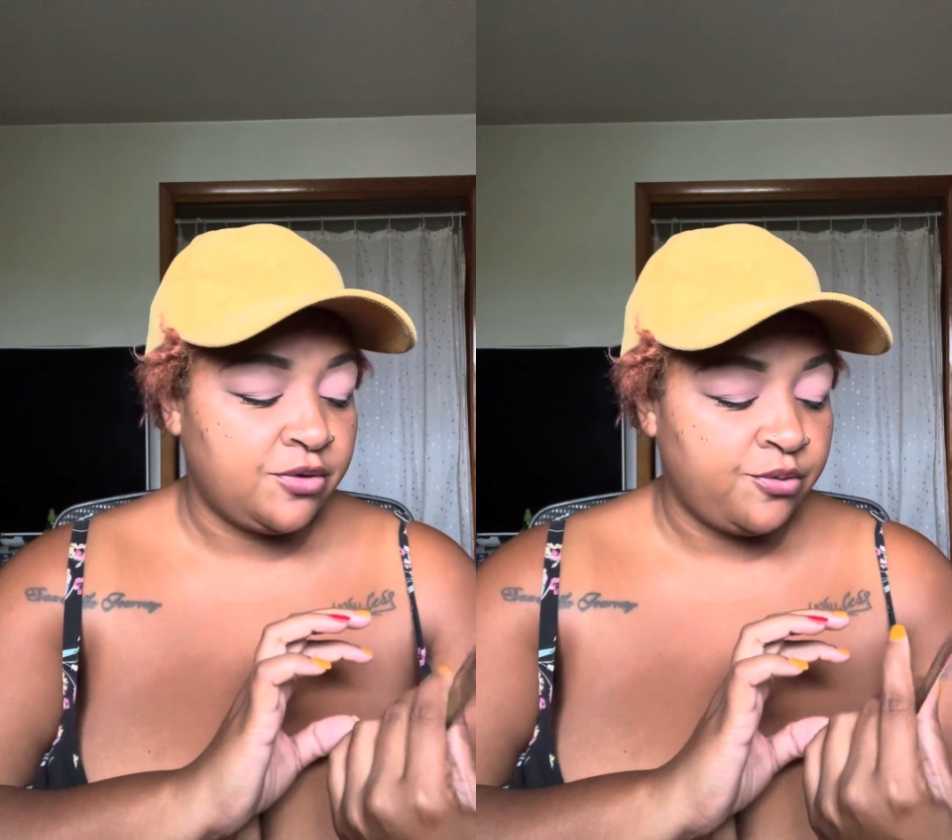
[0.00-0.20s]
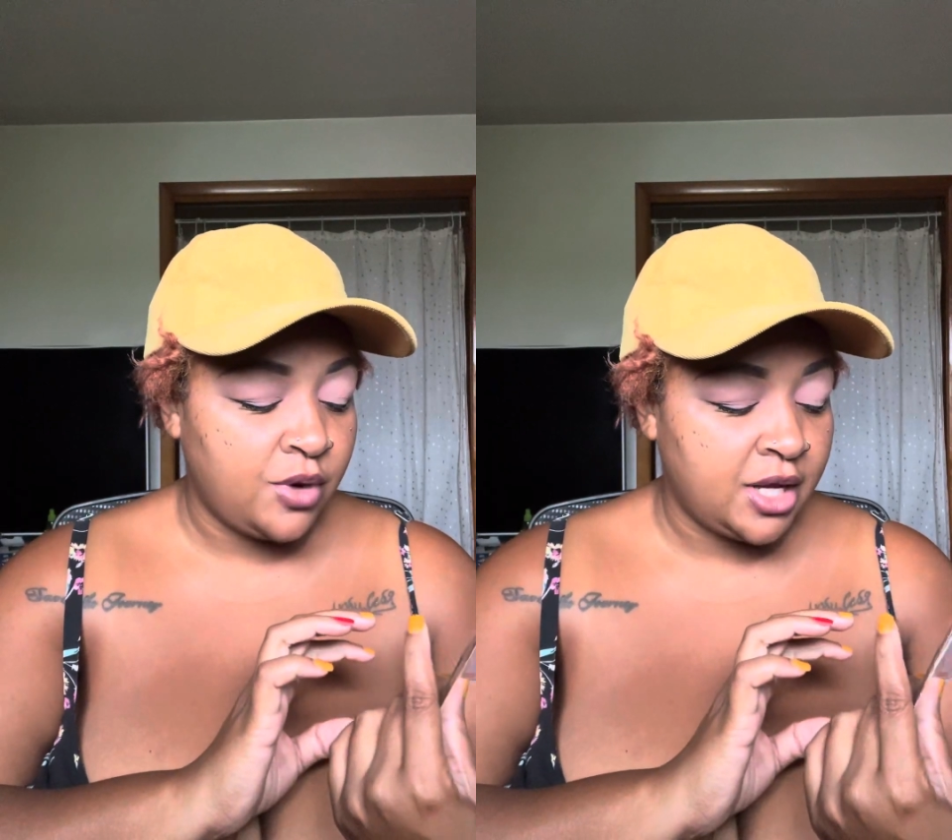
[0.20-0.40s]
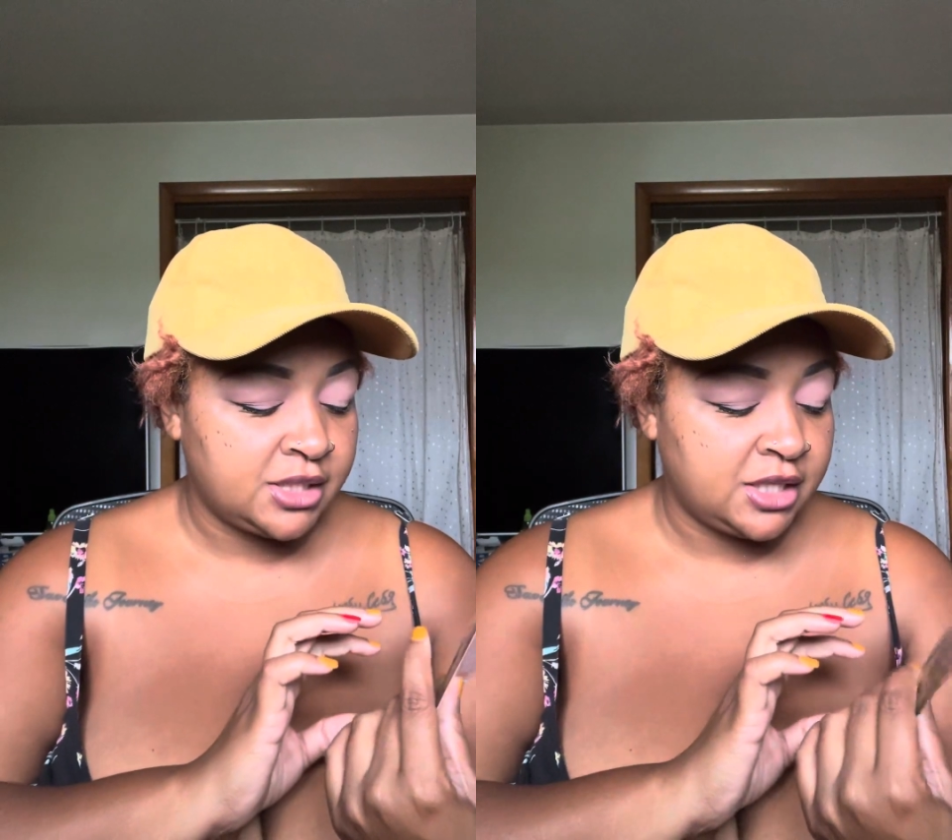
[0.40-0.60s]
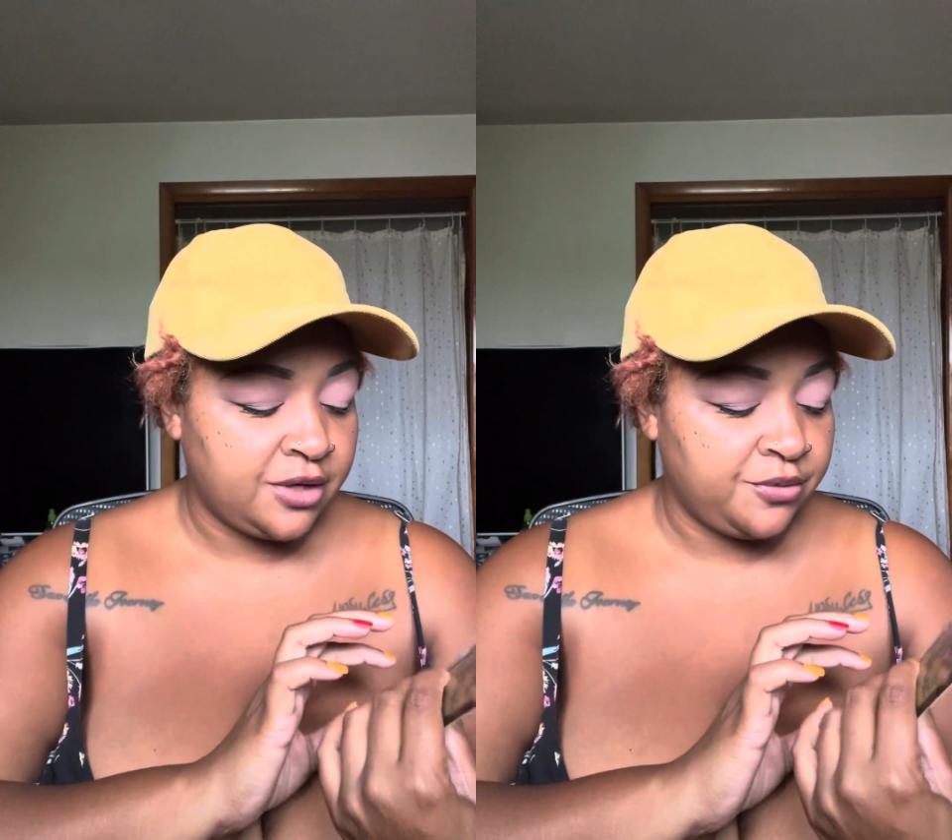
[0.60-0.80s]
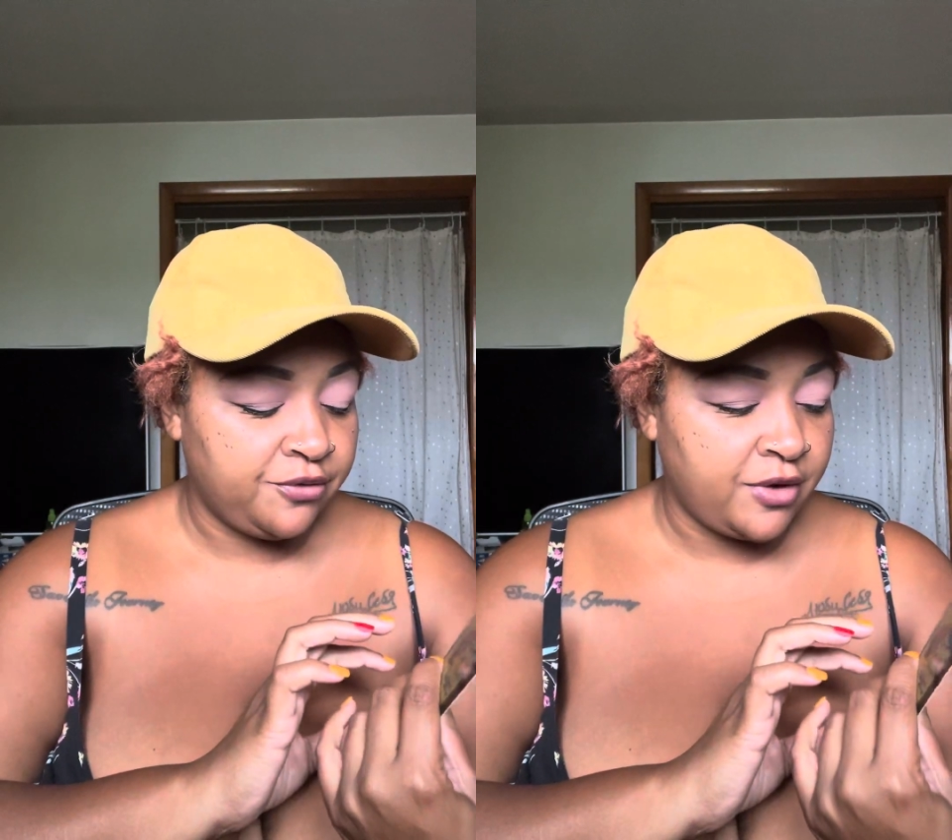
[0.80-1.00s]
of Wands
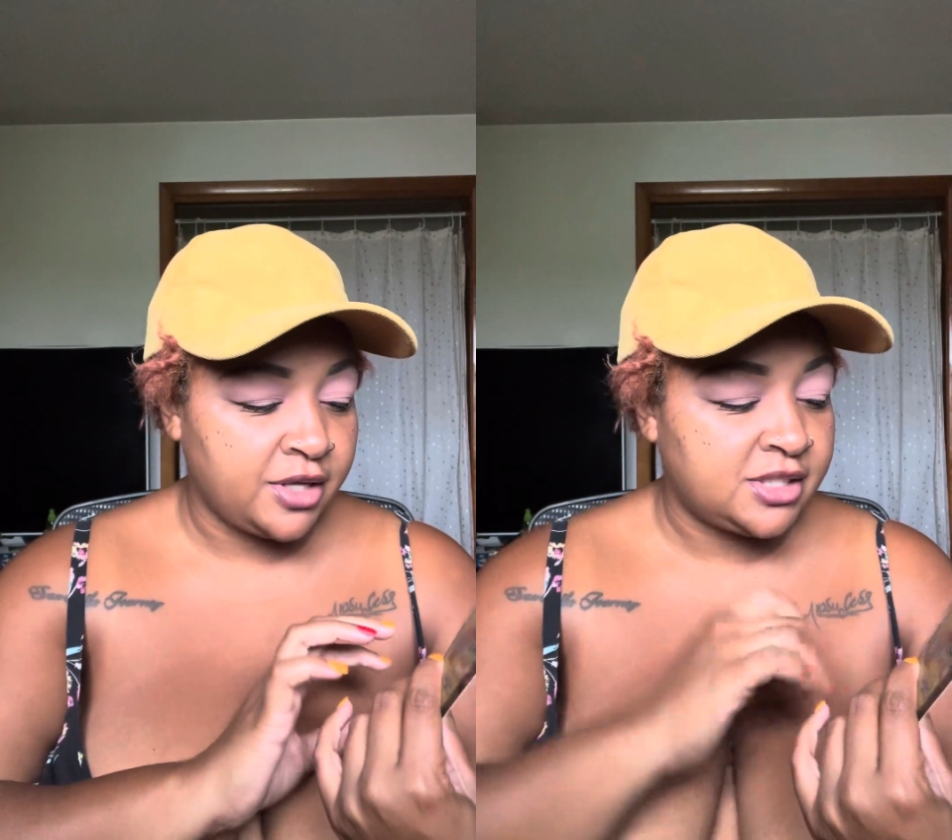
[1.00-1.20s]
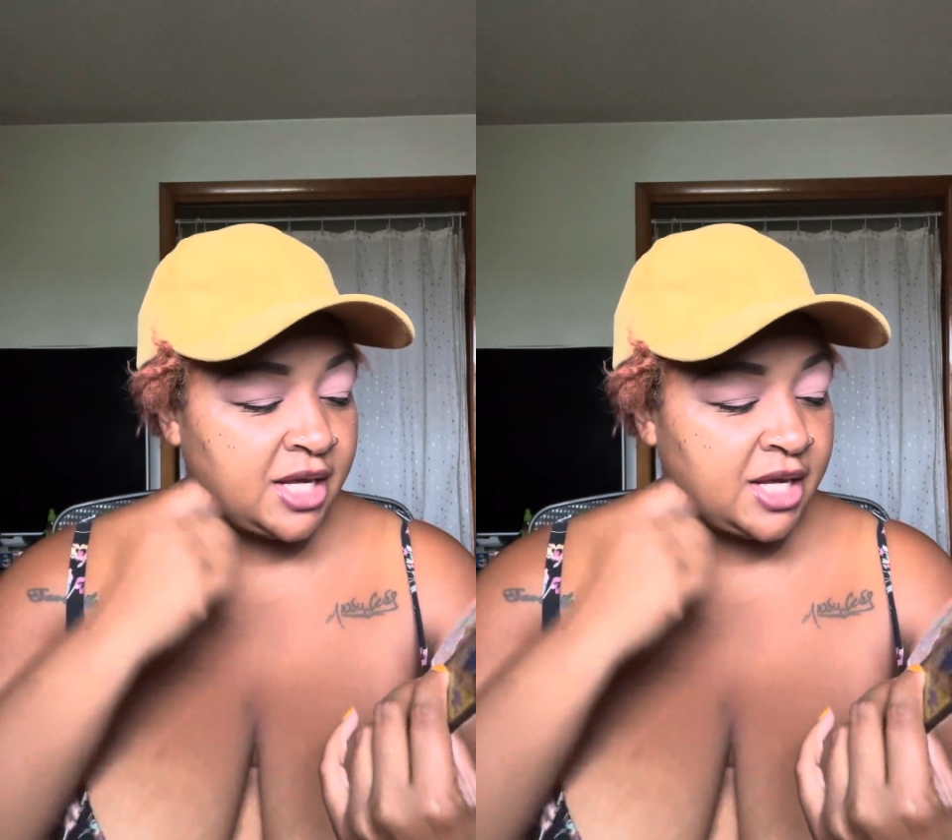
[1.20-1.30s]
in reverse